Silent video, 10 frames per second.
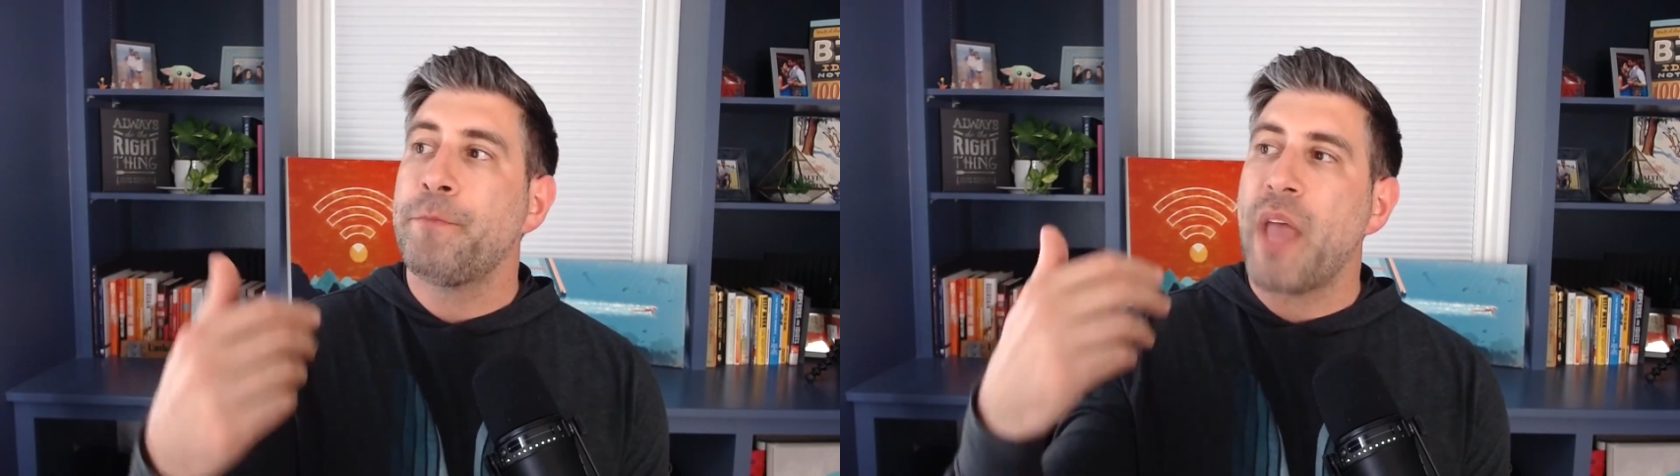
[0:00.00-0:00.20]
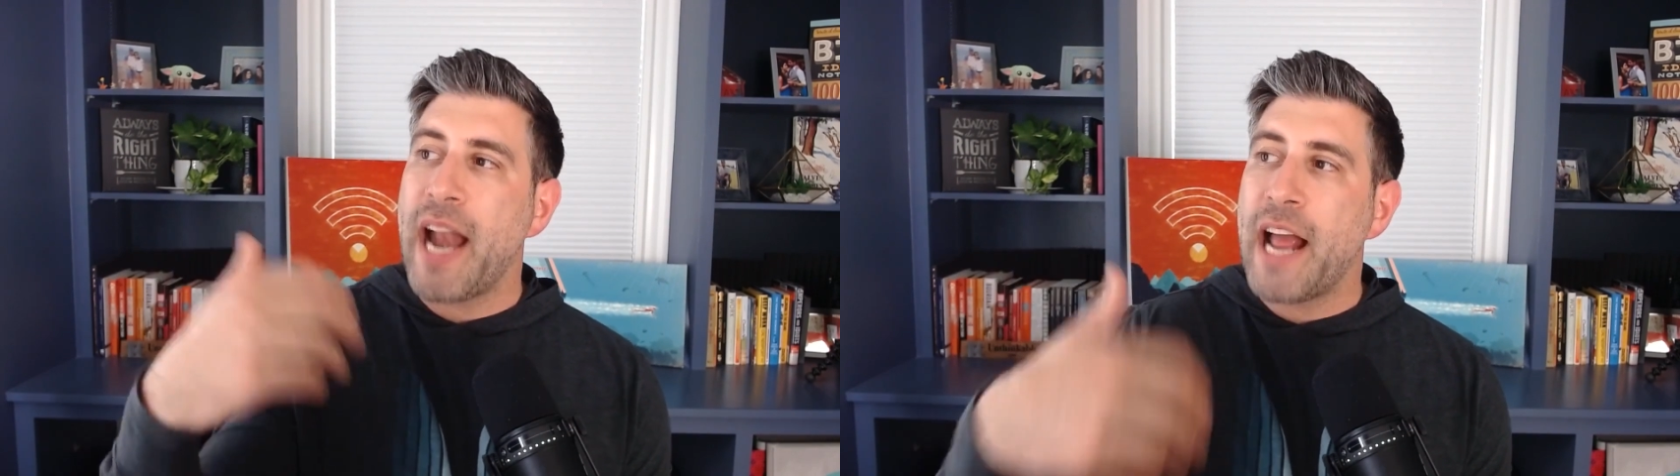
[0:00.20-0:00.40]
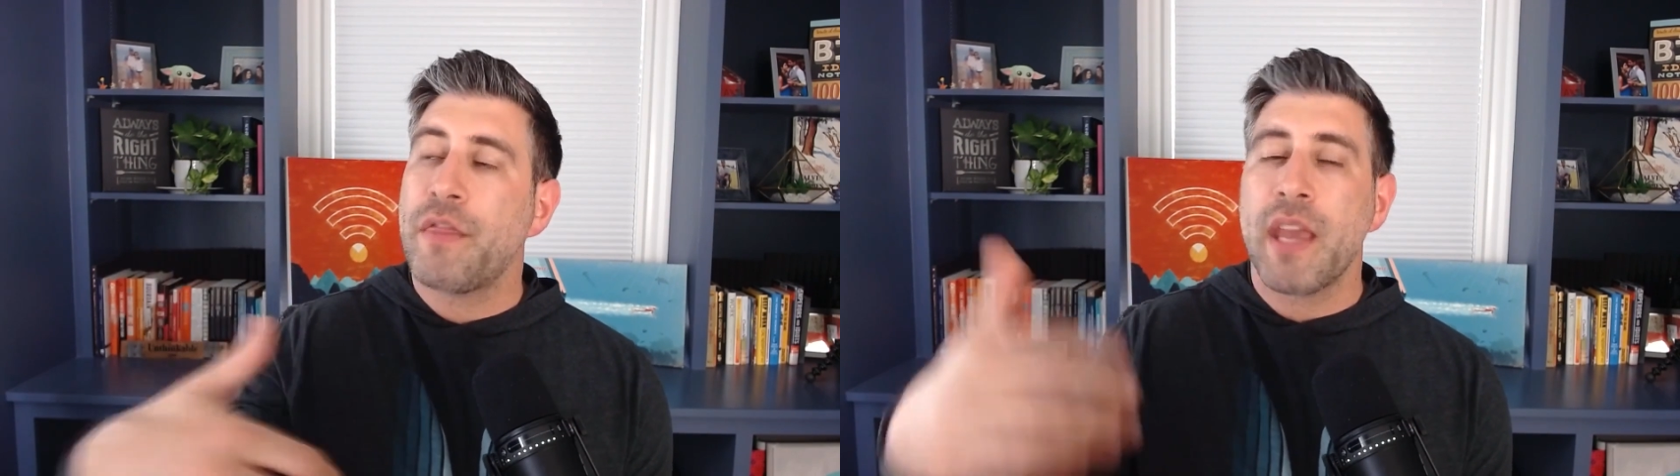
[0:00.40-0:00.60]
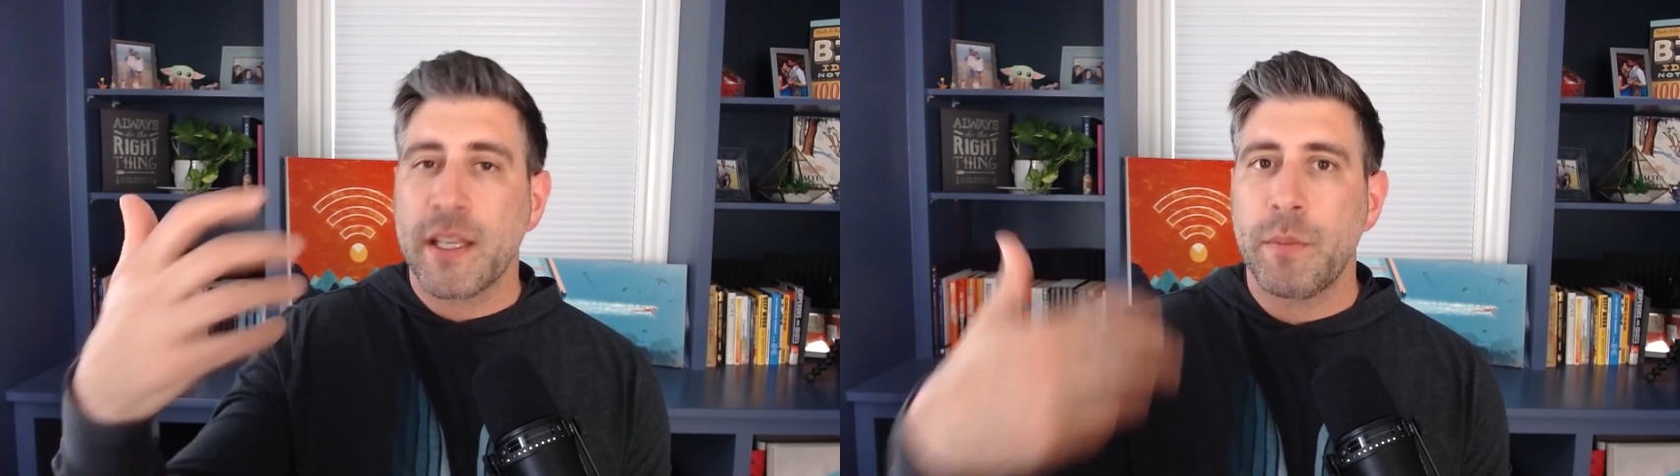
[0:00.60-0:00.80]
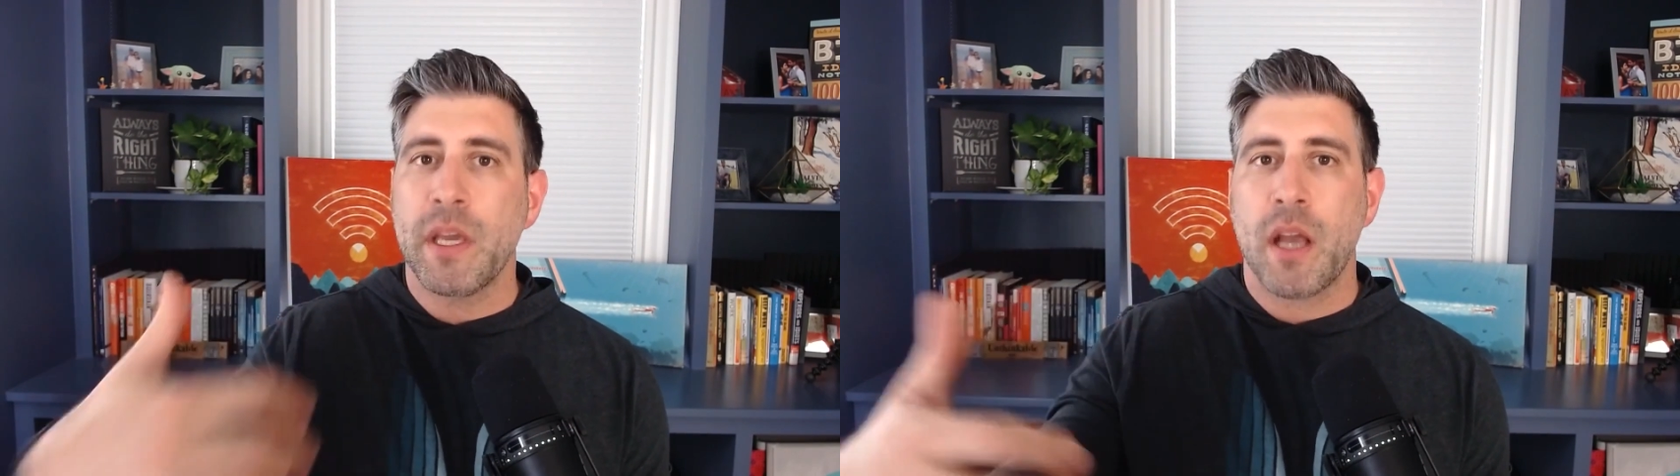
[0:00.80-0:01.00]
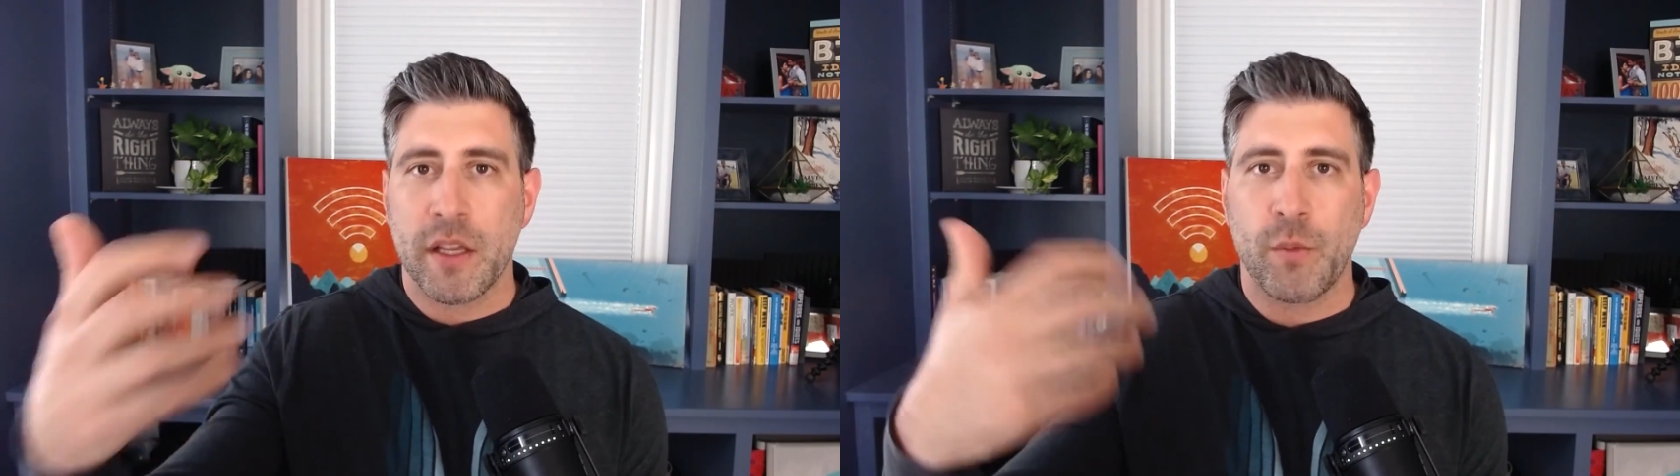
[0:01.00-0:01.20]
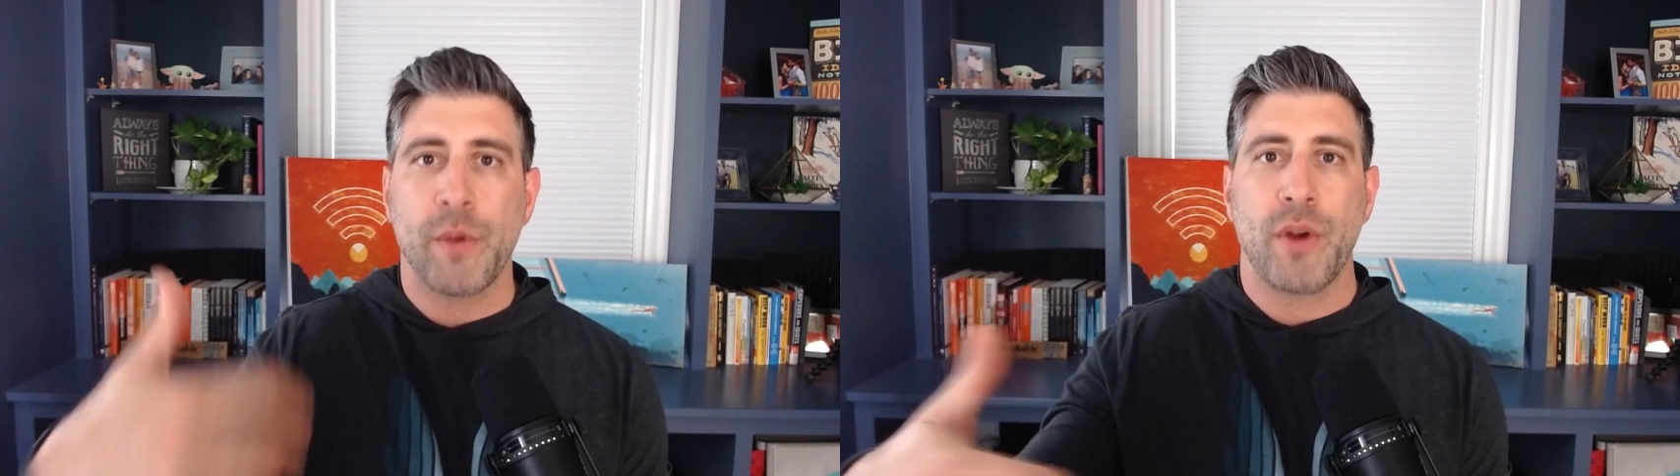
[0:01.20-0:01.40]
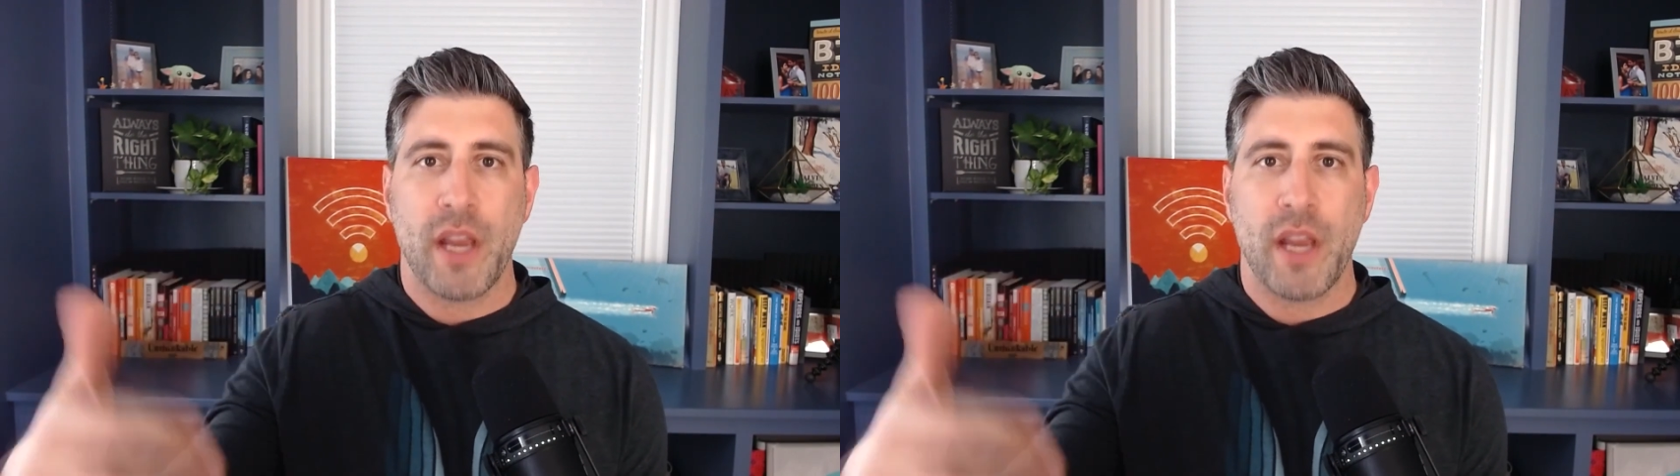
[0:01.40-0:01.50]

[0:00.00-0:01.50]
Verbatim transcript: And I think it's because we were